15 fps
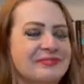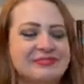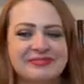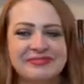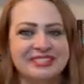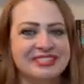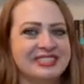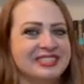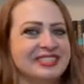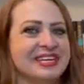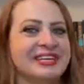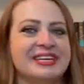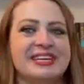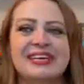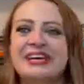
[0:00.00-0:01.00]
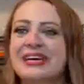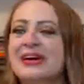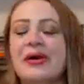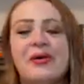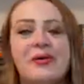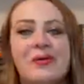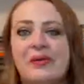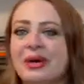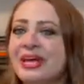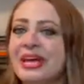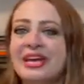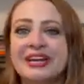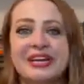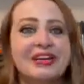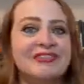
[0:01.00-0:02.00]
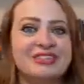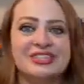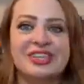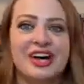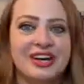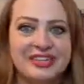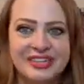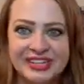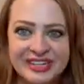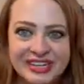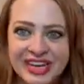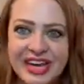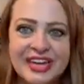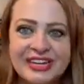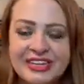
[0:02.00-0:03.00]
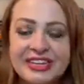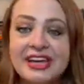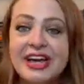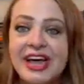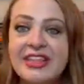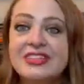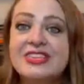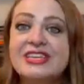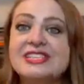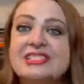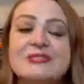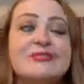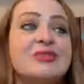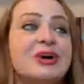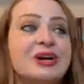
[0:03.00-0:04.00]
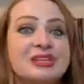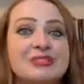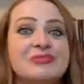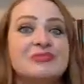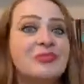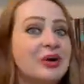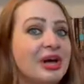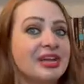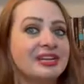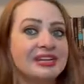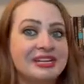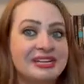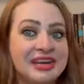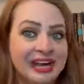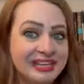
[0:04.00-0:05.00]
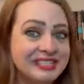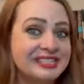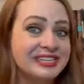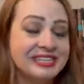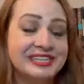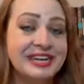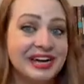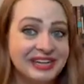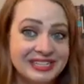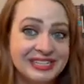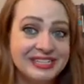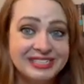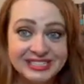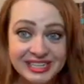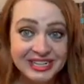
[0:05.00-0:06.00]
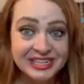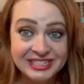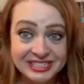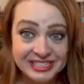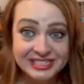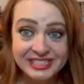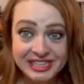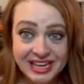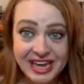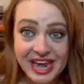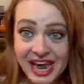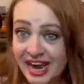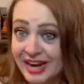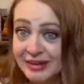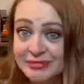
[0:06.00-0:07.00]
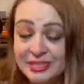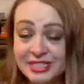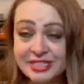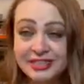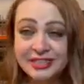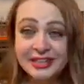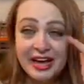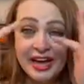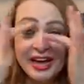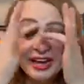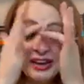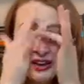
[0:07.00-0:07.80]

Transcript: just gonna, we ain't never talking again. And this was what, 1996? And I'm still like,